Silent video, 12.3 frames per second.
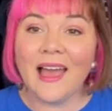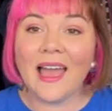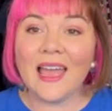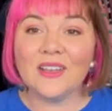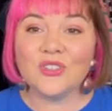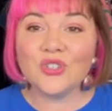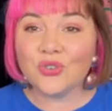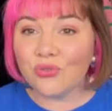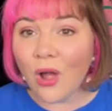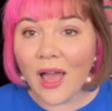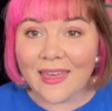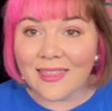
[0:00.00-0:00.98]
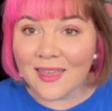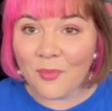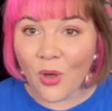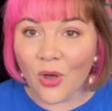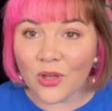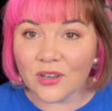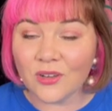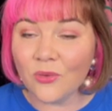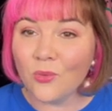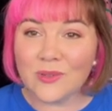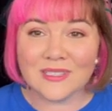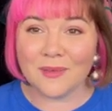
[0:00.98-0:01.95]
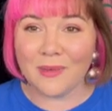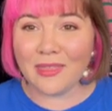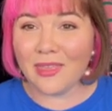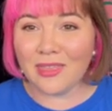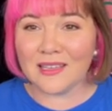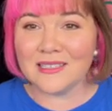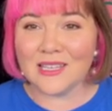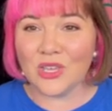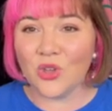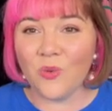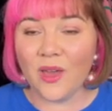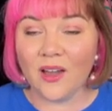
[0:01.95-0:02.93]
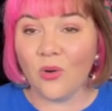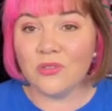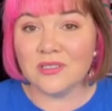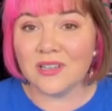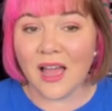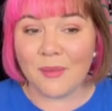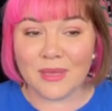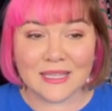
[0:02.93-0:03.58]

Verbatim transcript: and try them on with some other things that you wear all the time